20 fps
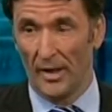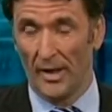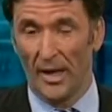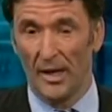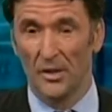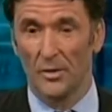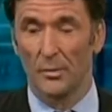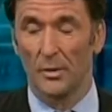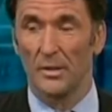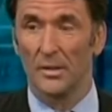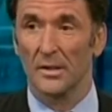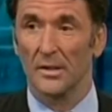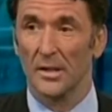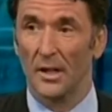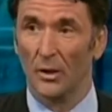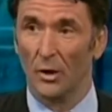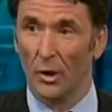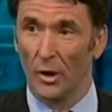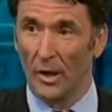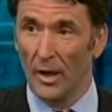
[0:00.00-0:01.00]
engagement to
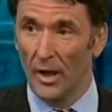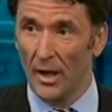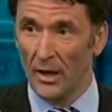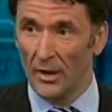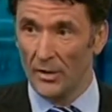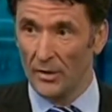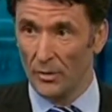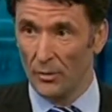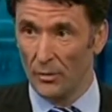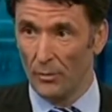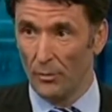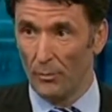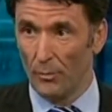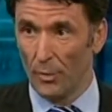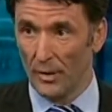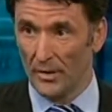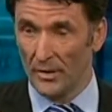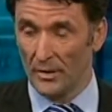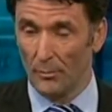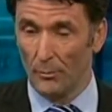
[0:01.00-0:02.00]
say, look, to
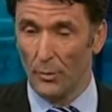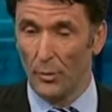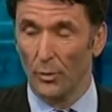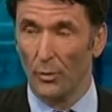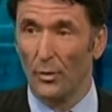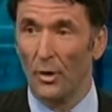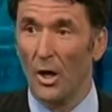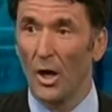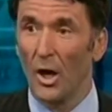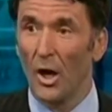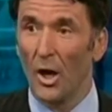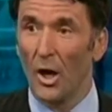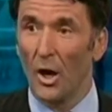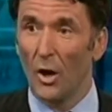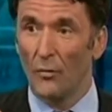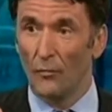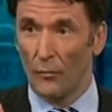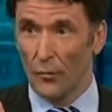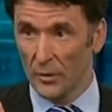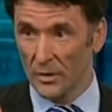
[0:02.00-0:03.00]
President Putin,
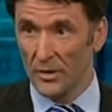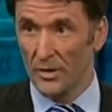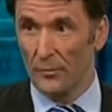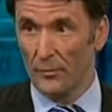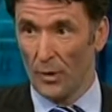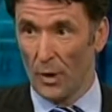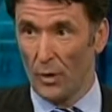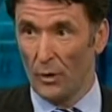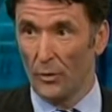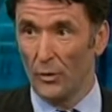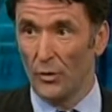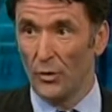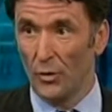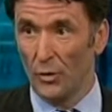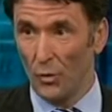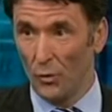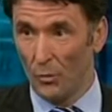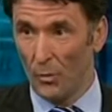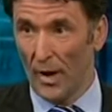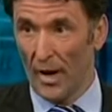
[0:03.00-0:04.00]
first of all,
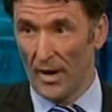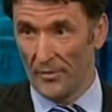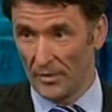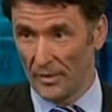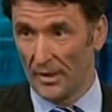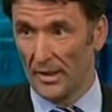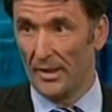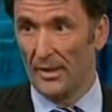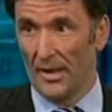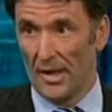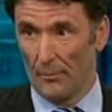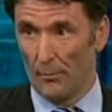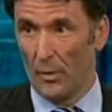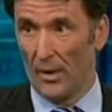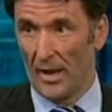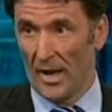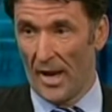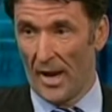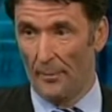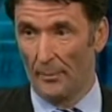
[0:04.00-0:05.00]
you have to condemn
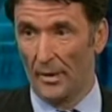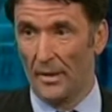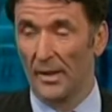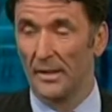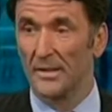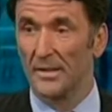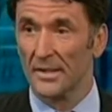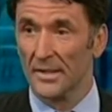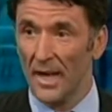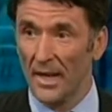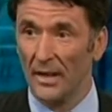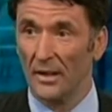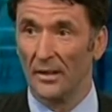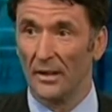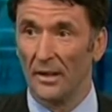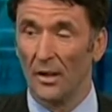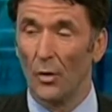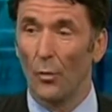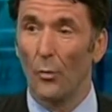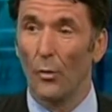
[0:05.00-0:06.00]
what happened. And
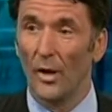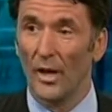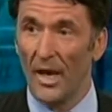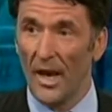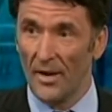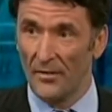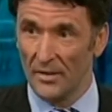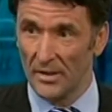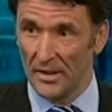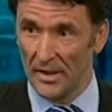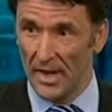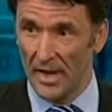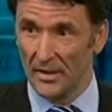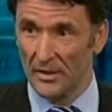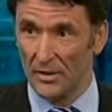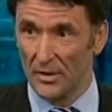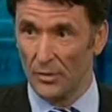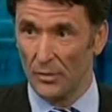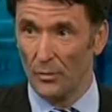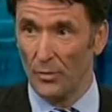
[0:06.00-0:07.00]
secondly, we have to
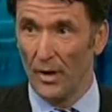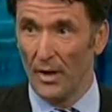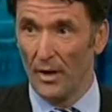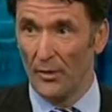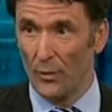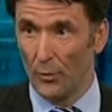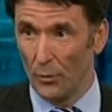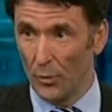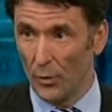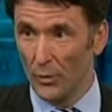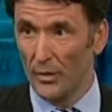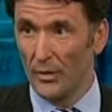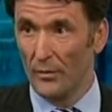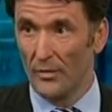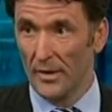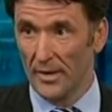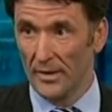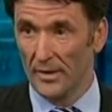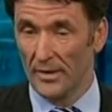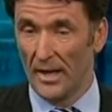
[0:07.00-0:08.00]
get to the root of
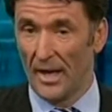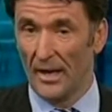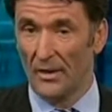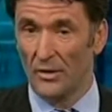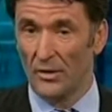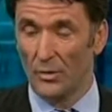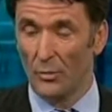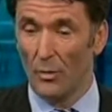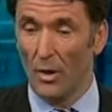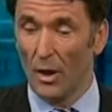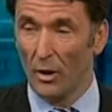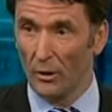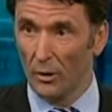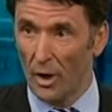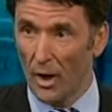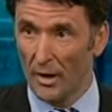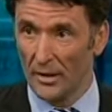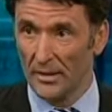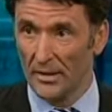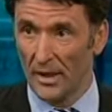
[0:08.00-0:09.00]
this and to
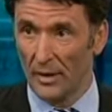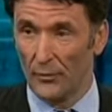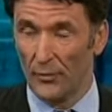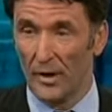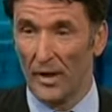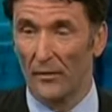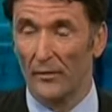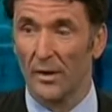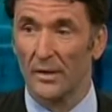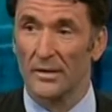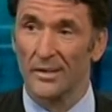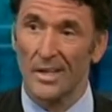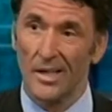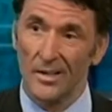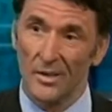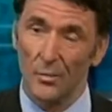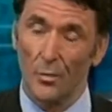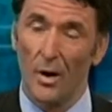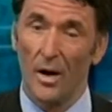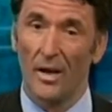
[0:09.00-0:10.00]
lock down the evidence.
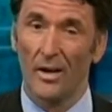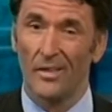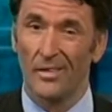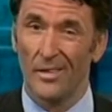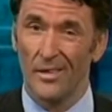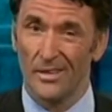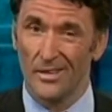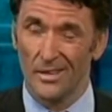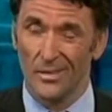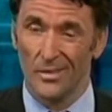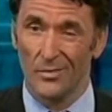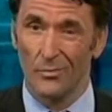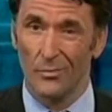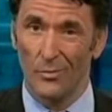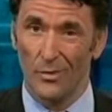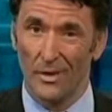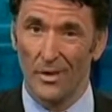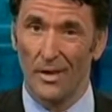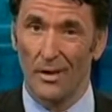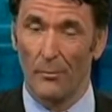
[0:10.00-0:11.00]
That's why this is
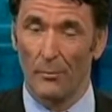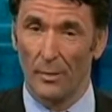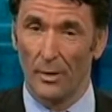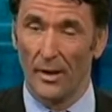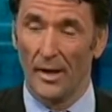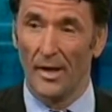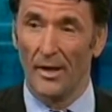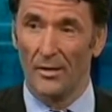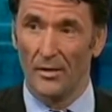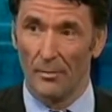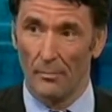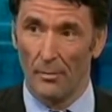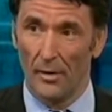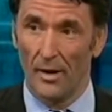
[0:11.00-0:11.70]
really a play in